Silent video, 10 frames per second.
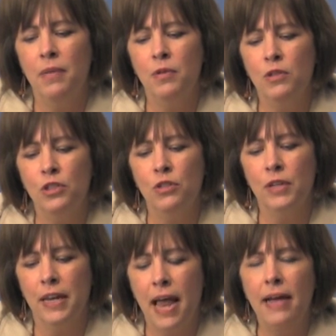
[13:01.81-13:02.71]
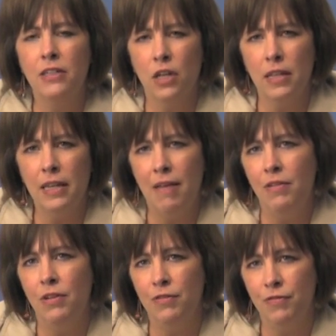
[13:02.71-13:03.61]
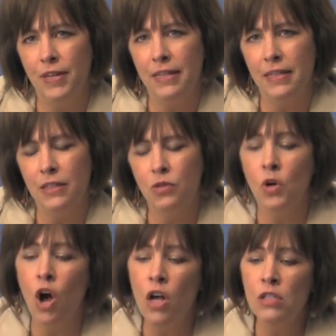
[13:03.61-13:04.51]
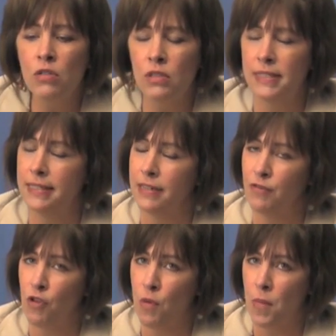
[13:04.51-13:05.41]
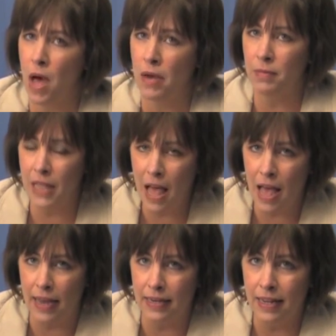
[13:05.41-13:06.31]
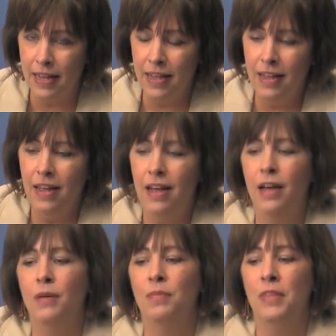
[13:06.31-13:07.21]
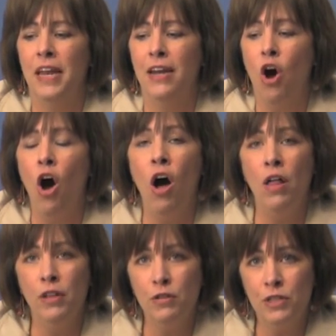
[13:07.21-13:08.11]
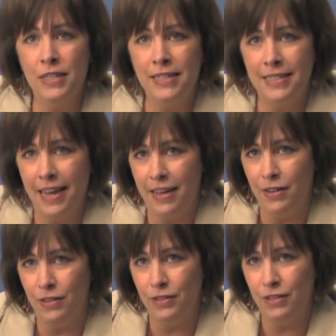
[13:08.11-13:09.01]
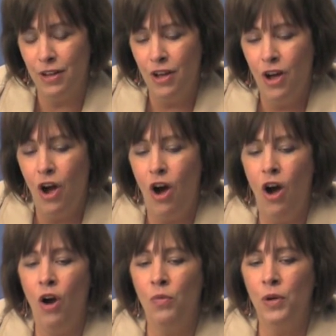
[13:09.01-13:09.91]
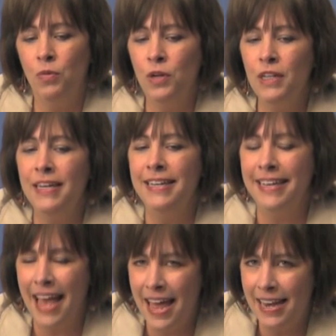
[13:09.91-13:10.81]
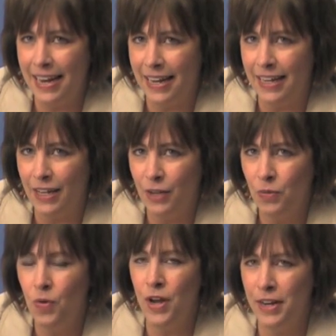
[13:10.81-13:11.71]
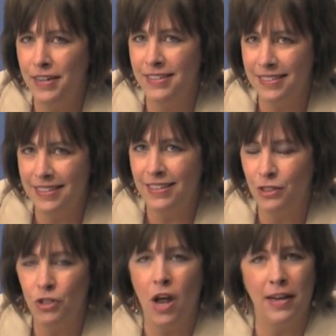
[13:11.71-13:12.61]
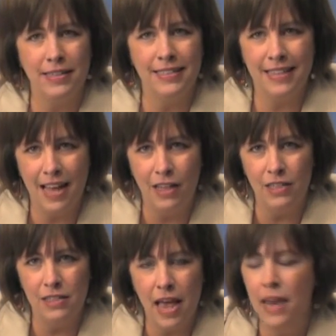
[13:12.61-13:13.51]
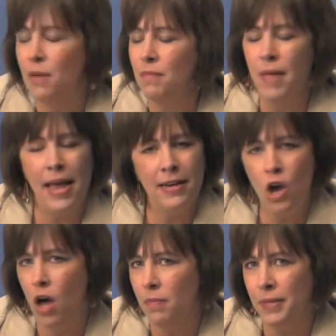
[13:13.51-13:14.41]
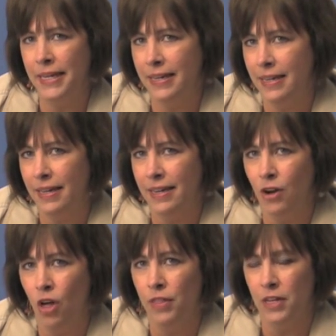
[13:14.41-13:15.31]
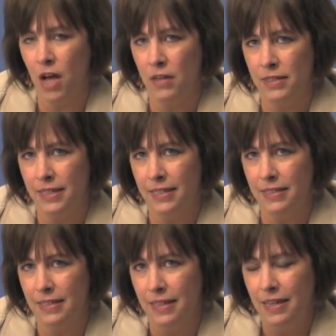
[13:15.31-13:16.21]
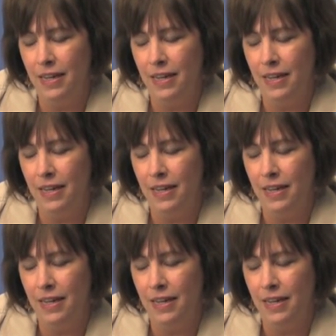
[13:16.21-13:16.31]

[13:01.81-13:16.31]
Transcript: able to connect on the level of feelings. We're also listening for the bottom line. That in all those details, are we really getting what it is that they're trying to tell us? And it may not be in all the content.